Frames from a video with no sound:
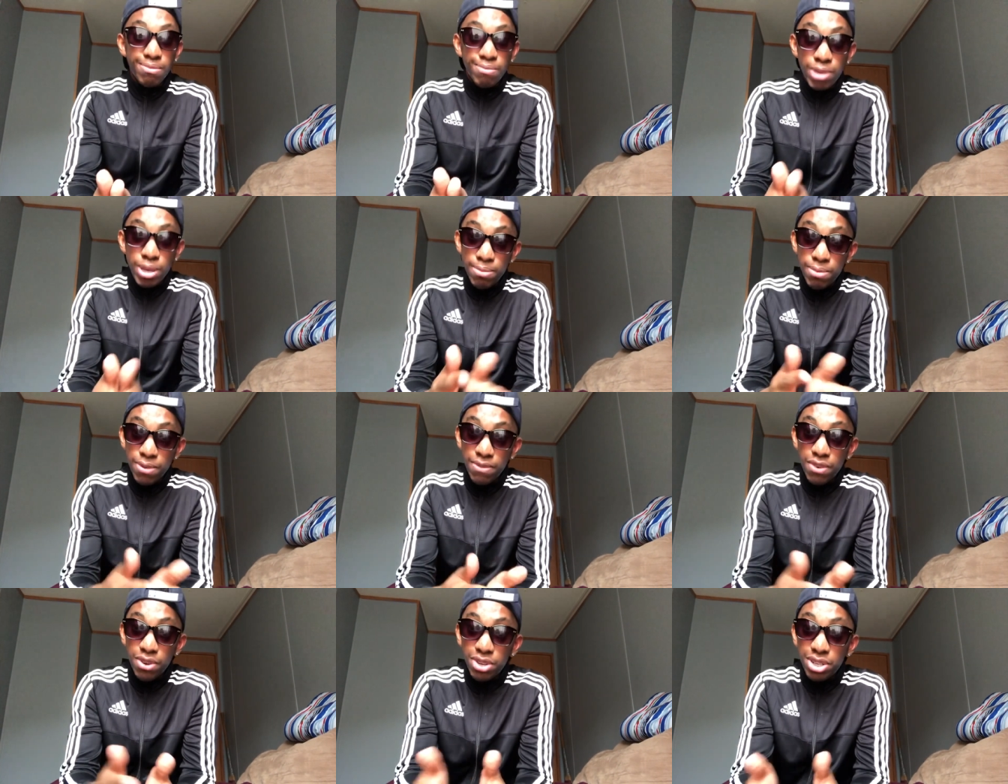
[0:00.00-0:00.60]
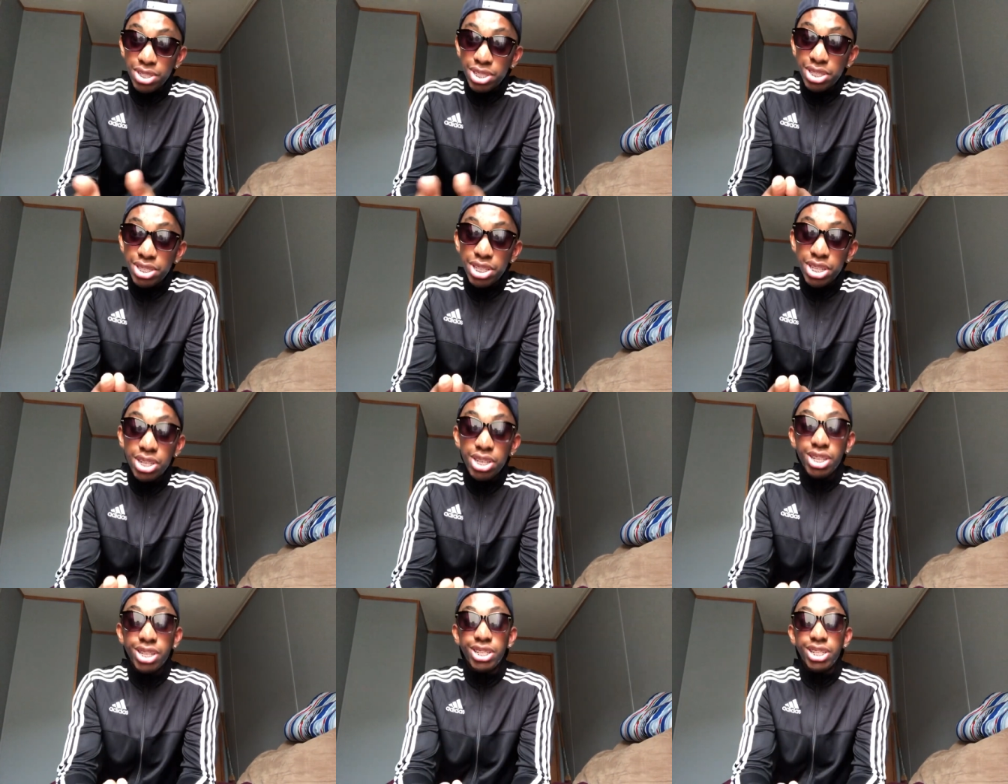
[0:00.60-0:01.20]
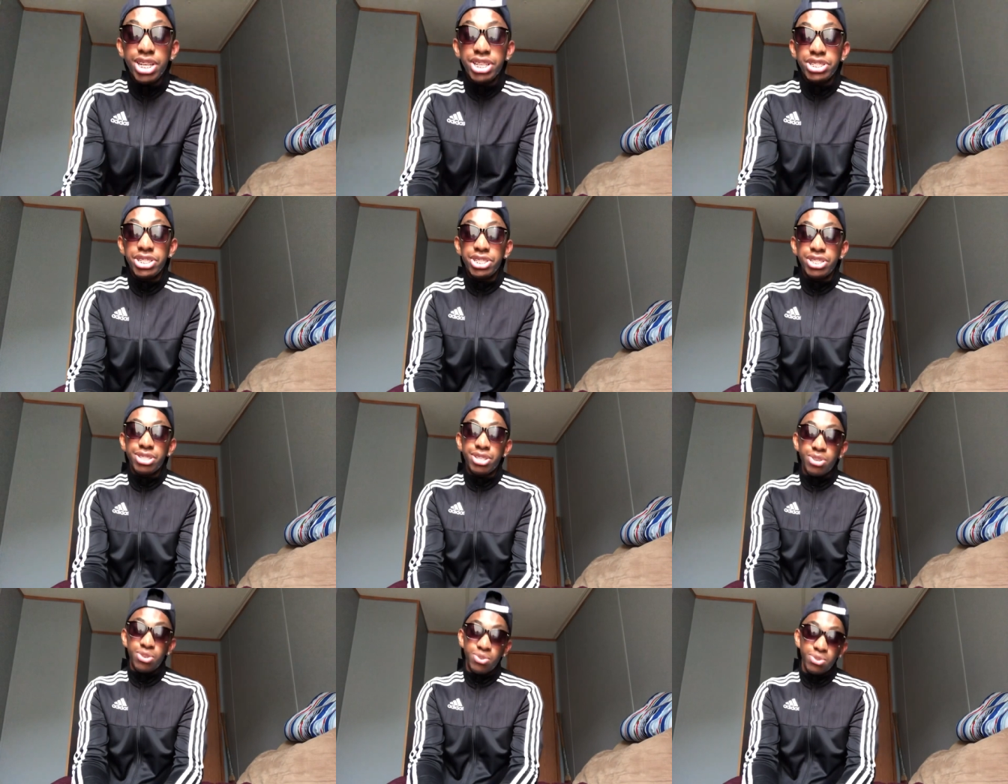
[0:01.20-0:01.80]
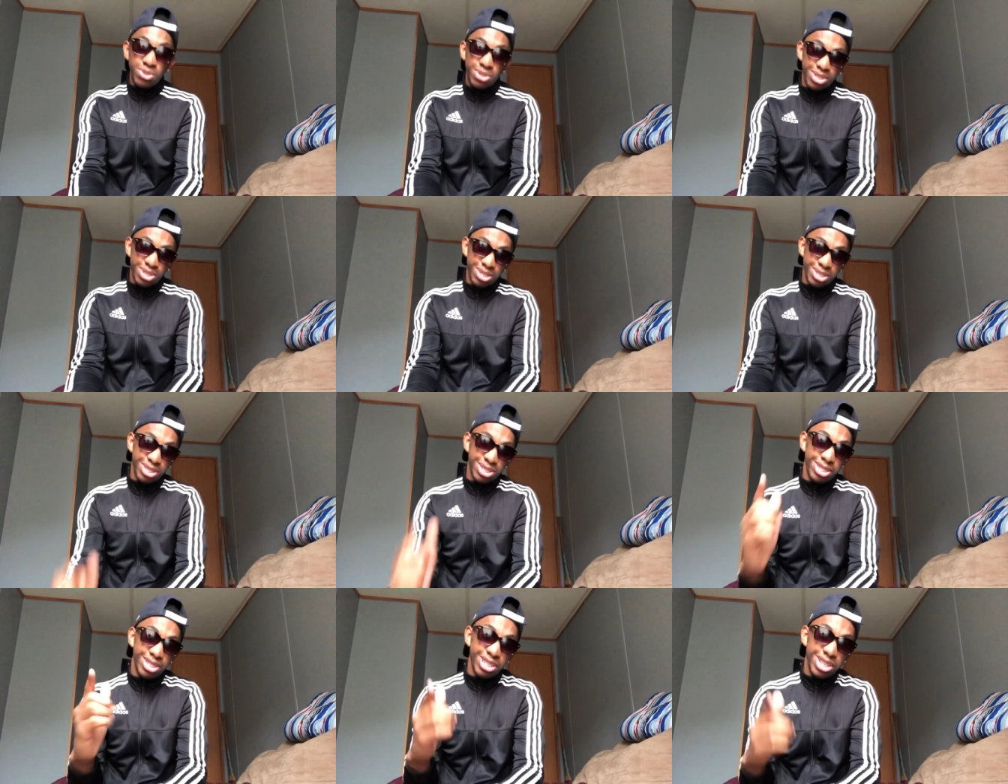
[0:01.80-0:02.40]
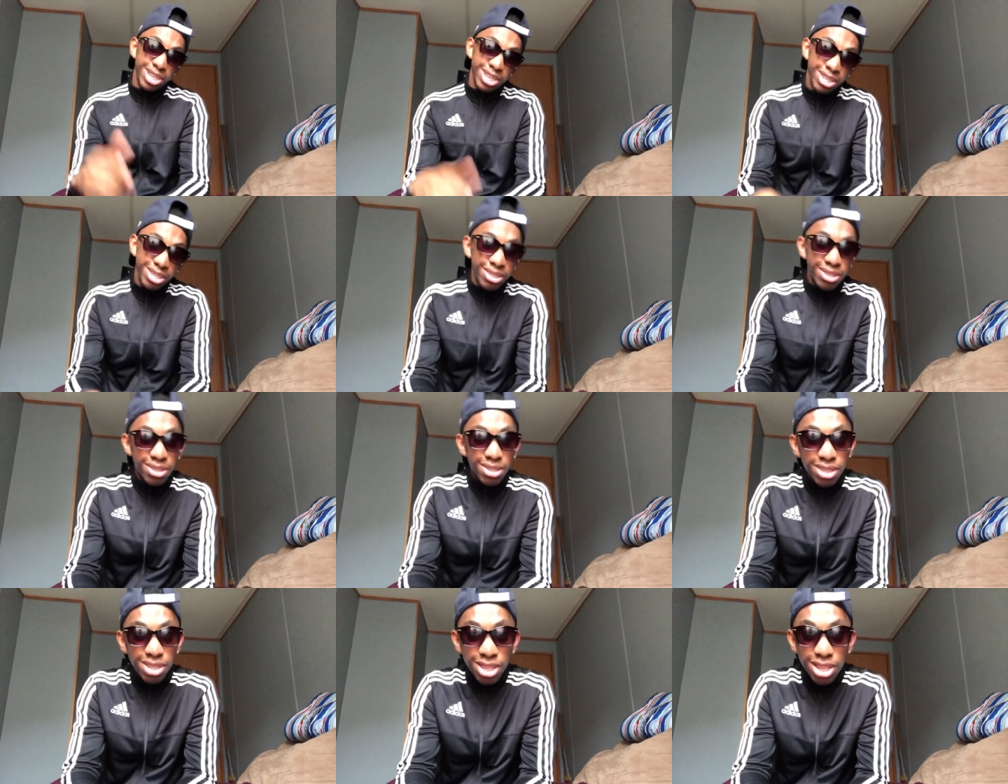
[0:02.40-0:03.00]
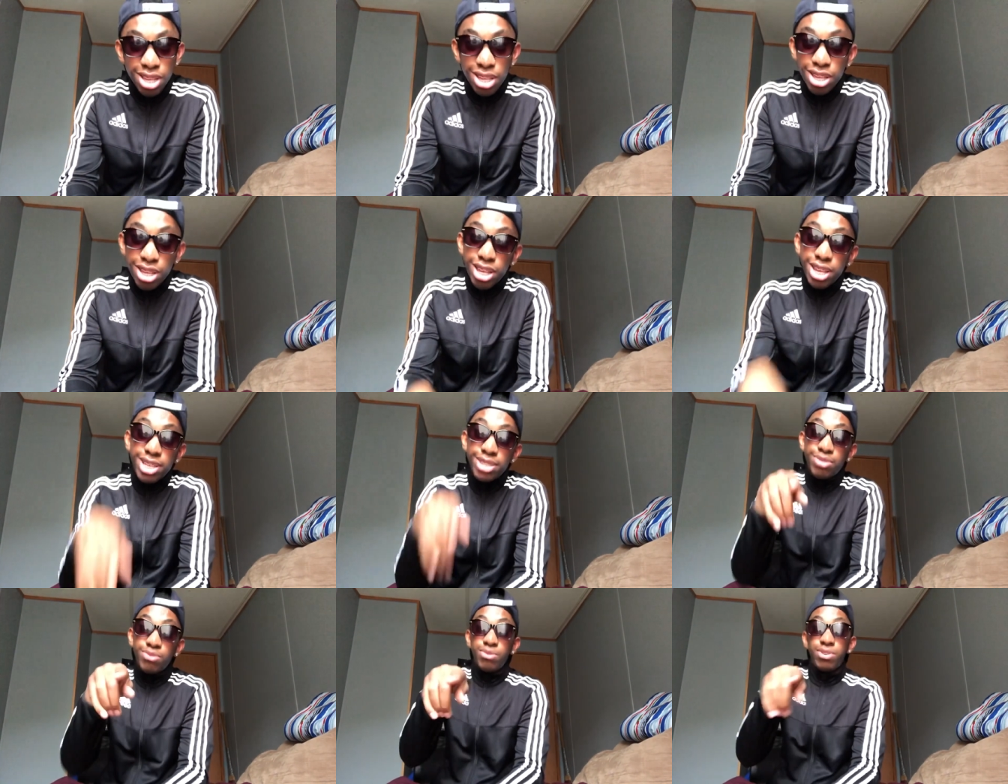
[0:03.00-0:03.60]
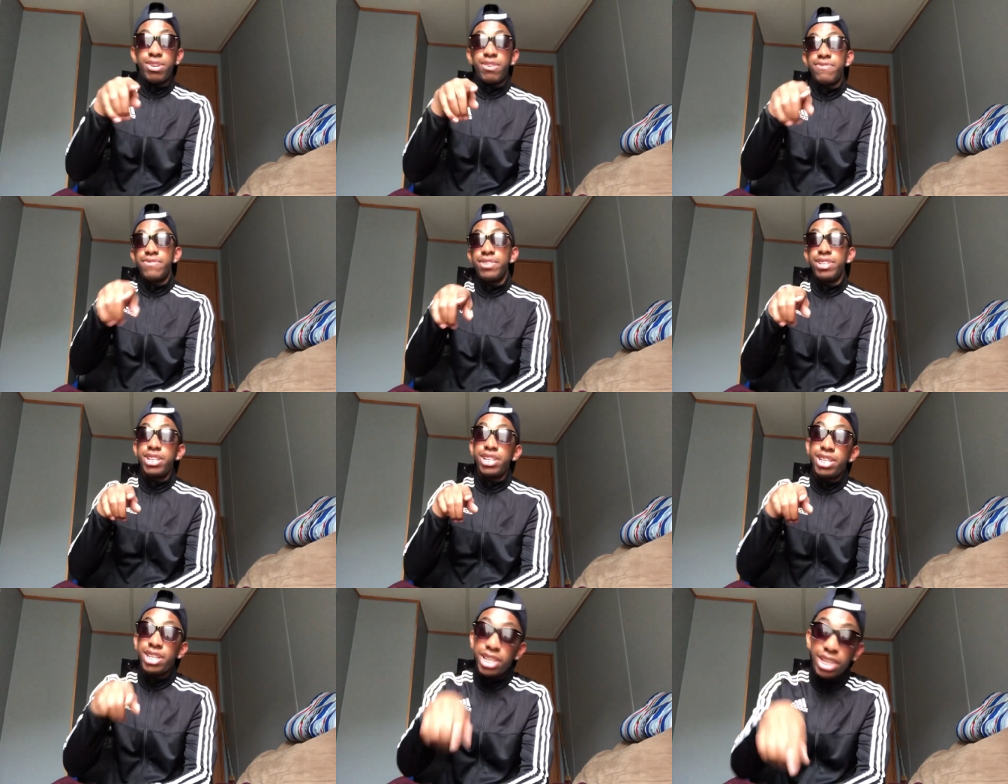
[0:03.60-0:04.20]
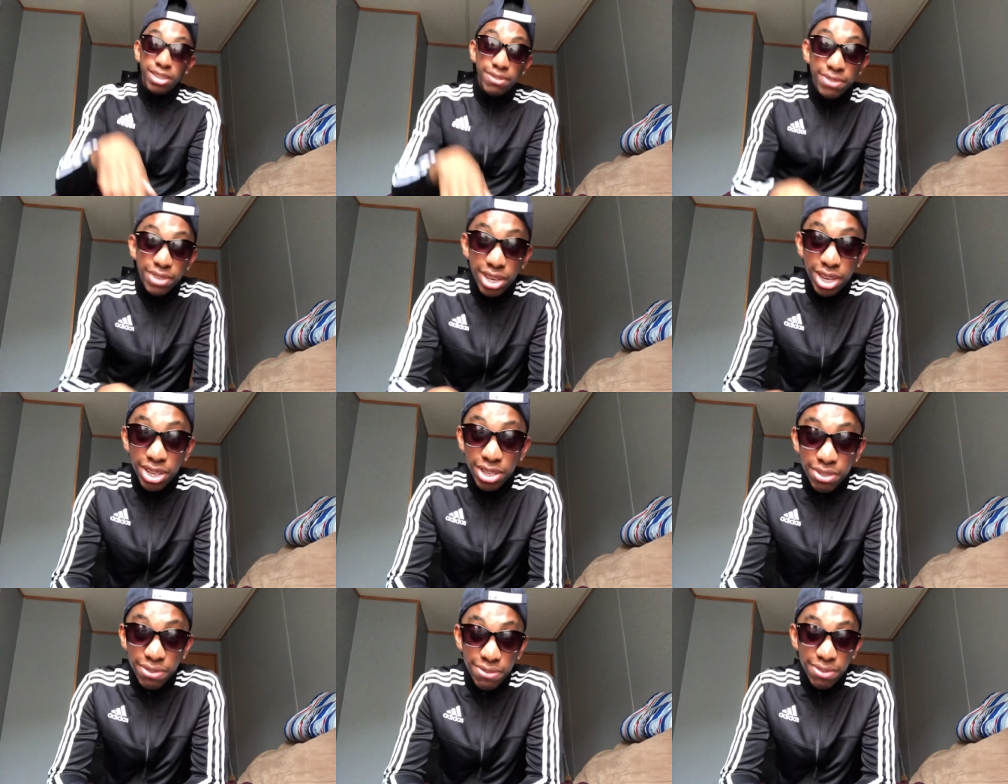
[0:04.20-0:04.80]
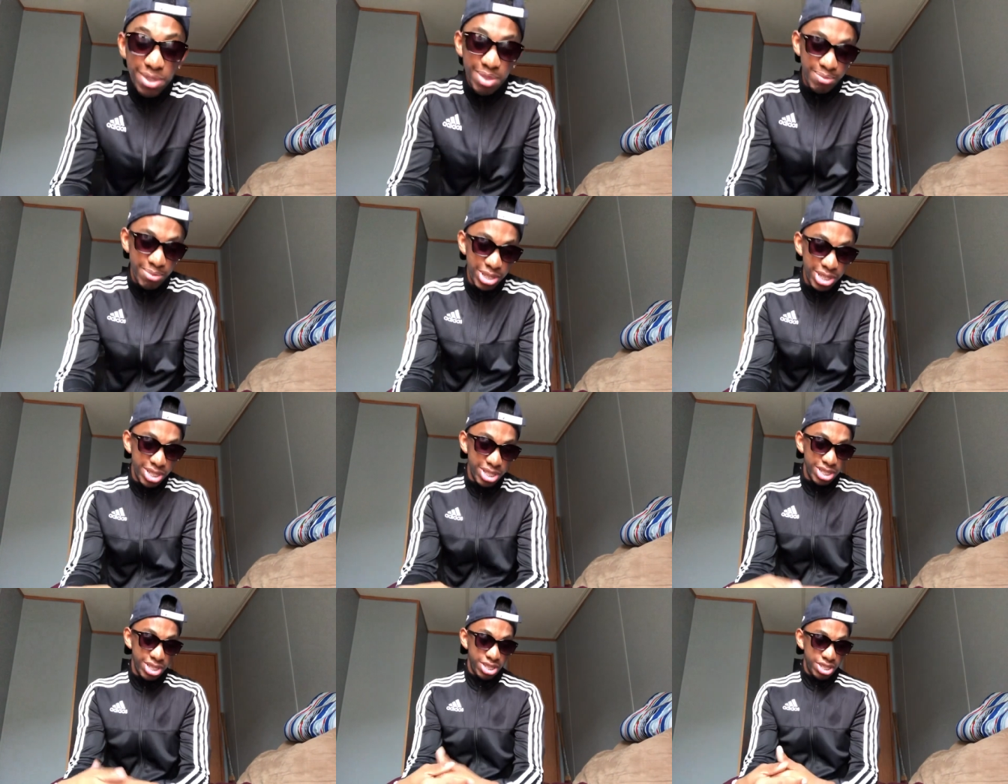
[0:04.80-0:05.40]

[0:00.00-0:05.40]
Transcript: People voted sneaker collection, so today that's what I'm finna give y'all, you feel me?